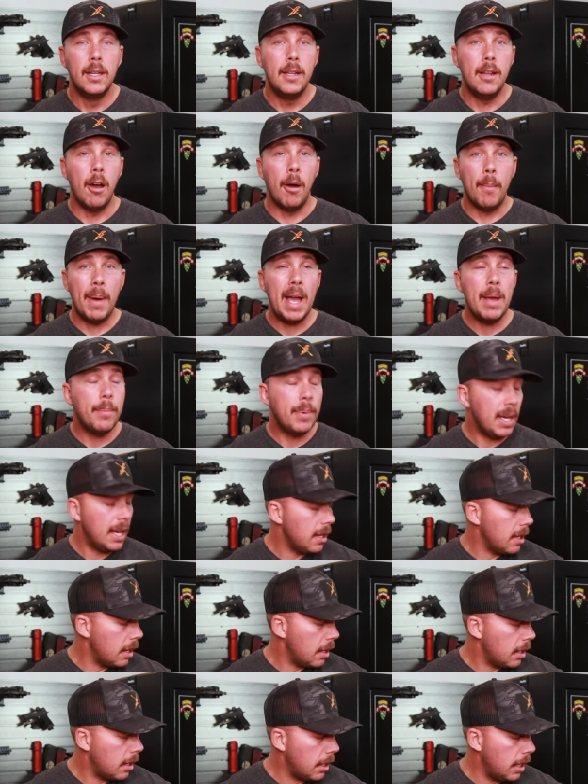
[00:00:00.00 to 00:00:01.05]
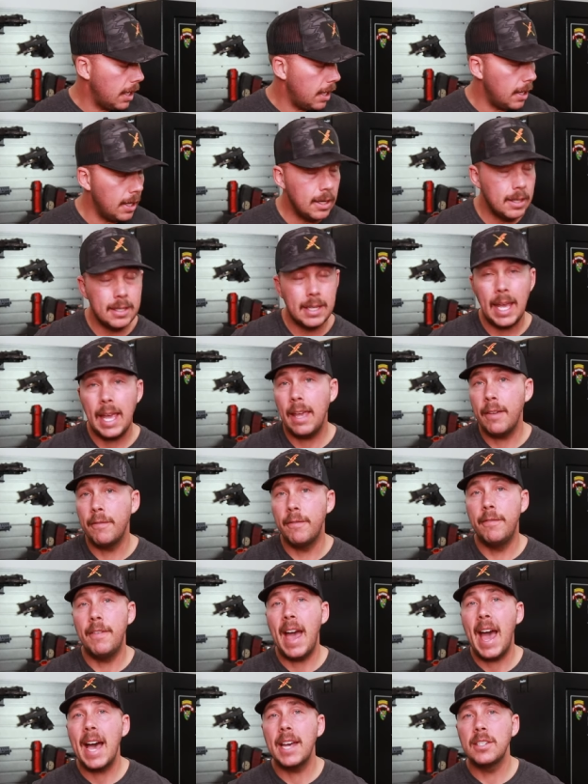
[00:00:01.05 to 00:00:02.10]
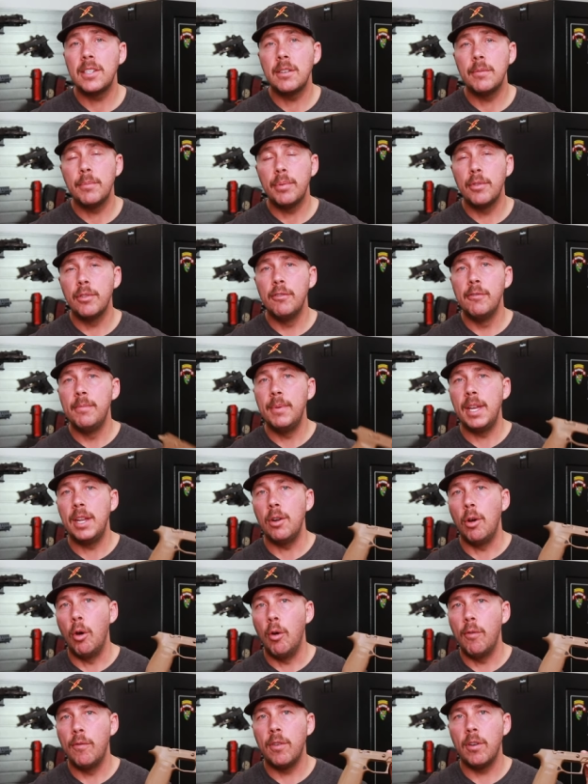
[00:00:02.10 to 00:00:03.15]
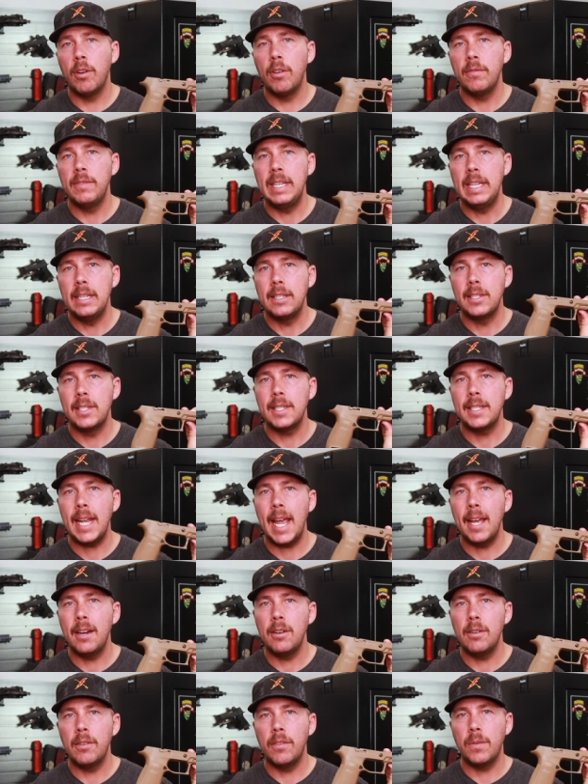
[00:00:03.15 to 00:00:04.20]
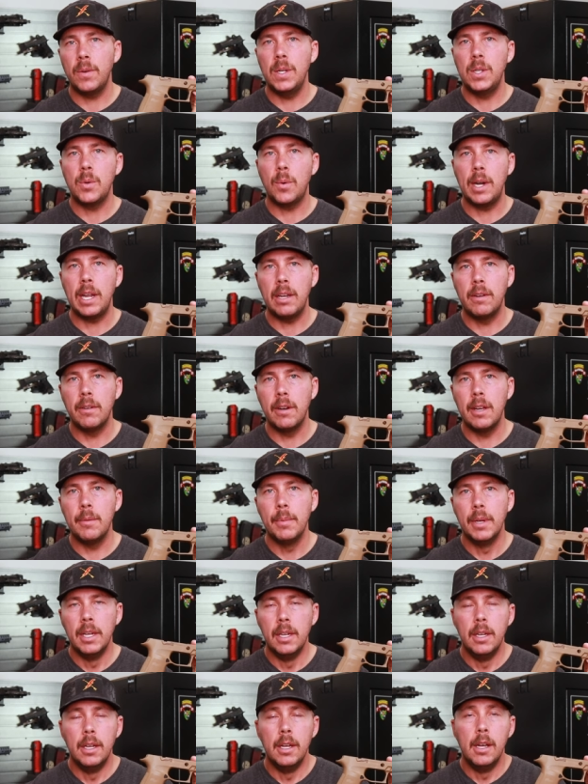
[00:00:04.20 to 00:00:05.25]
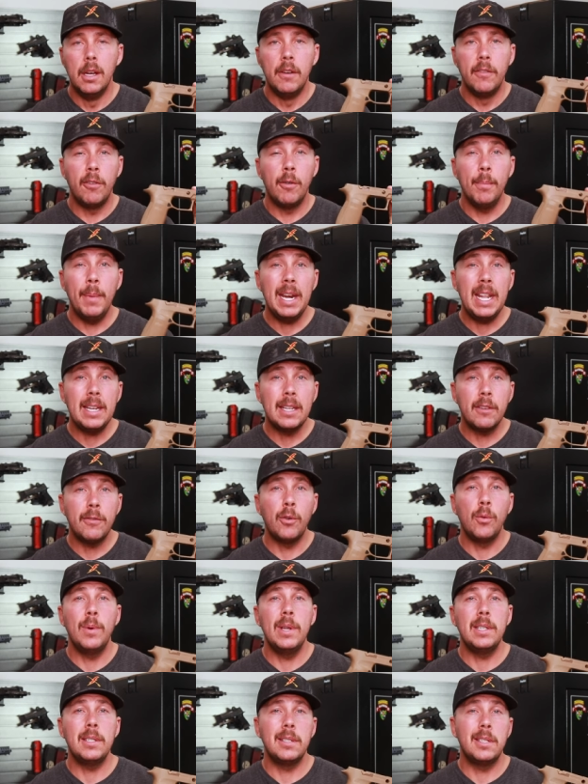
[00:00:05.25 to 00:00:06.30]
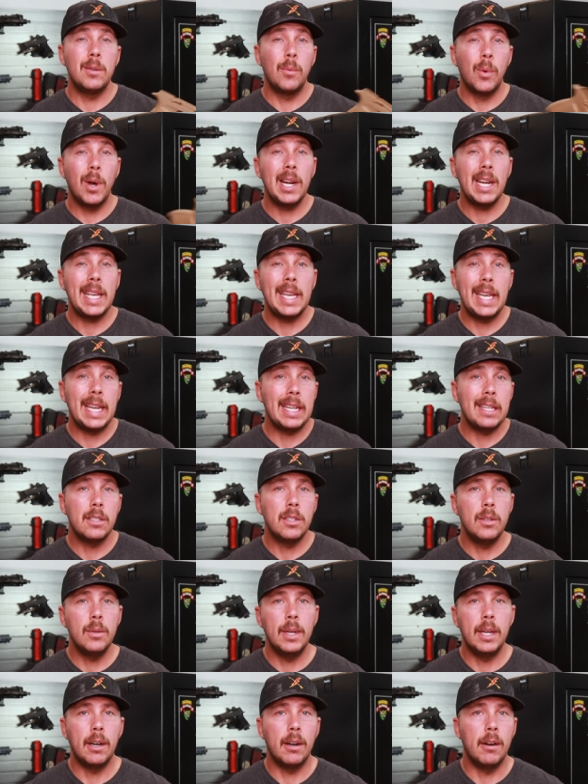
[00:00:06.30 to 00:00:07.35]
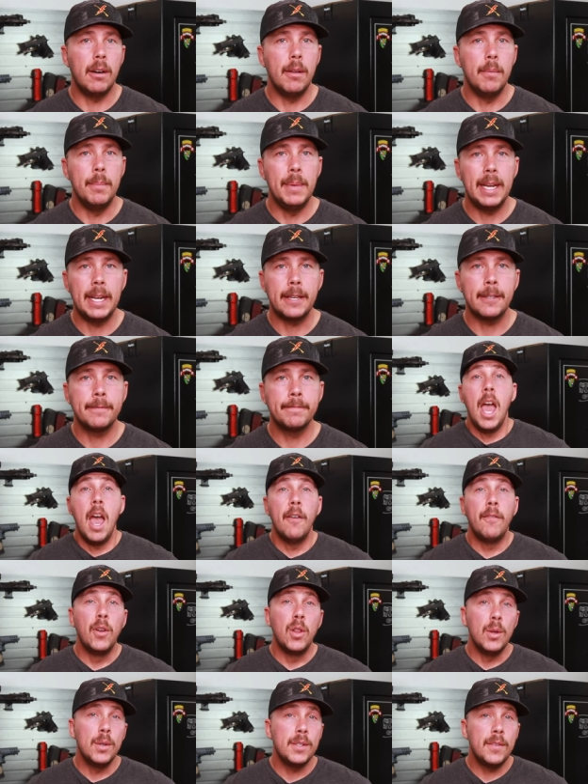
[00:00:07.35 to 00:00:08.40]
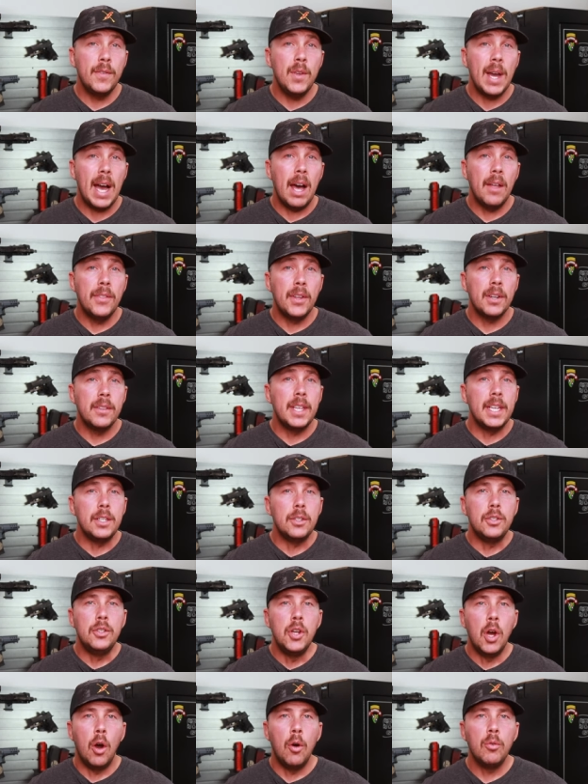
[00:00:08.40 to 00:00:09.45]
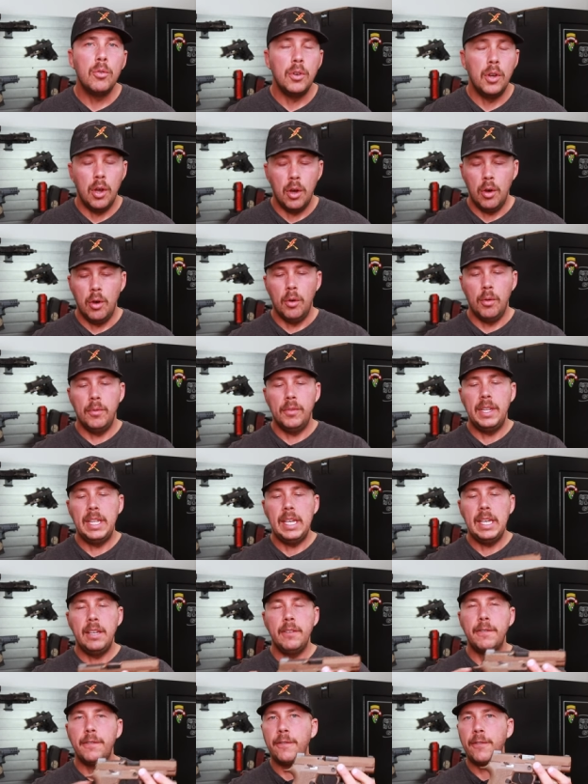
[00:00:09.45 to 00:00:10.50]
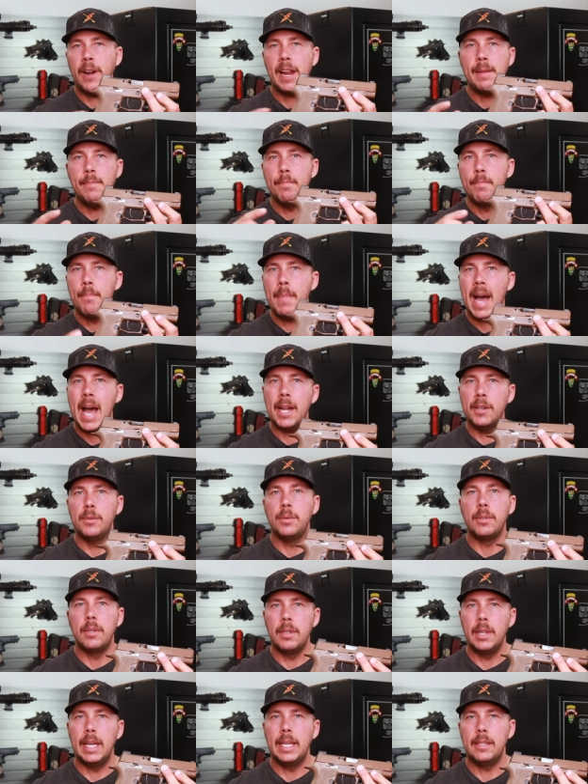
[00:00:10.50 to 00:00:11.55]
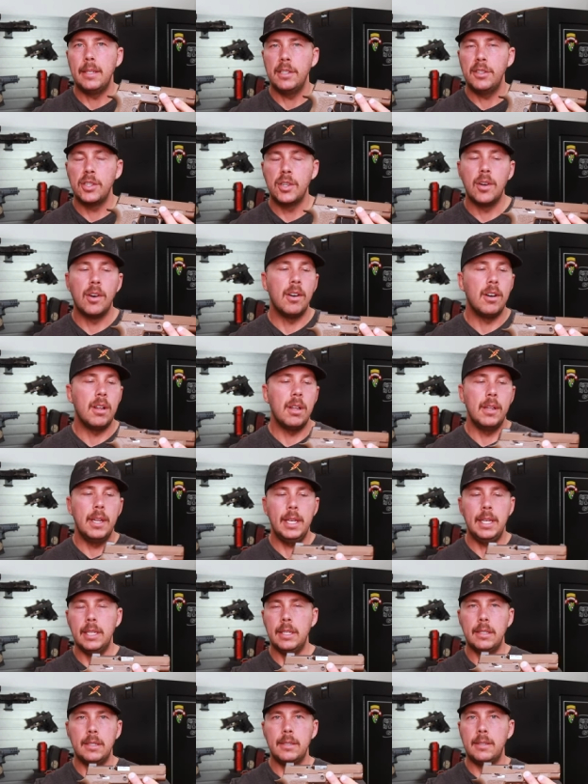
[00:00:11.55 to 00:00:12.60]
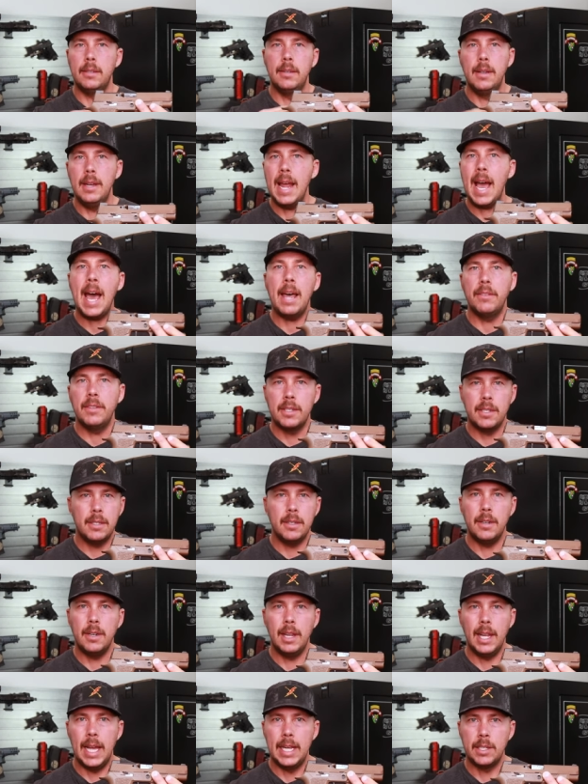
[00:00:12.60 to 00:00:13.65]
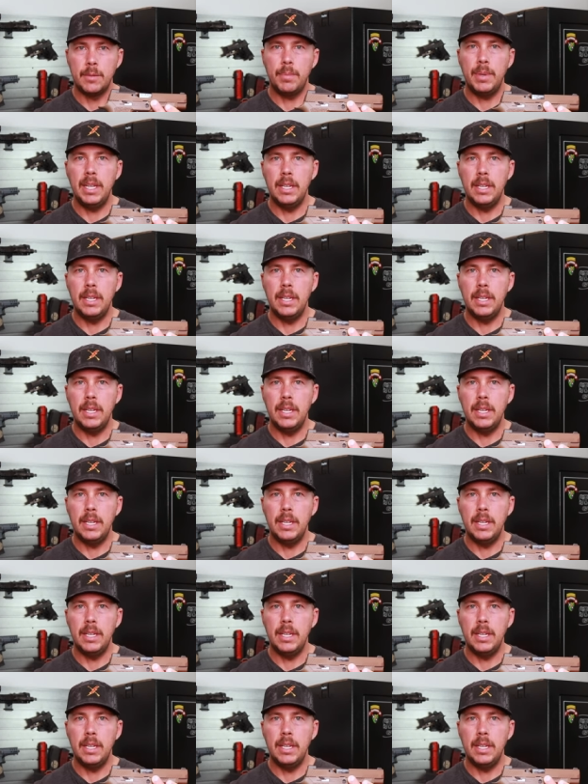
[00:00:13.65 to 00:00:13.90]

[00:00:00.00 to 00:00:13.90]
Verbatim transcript: Now, in my opinion, it is a vast improvement over the standard 320 grip for many different reasons that we're gonna get into here in a minute. And for those of you out there that don't know, the frame module, as it's called, is not the serialized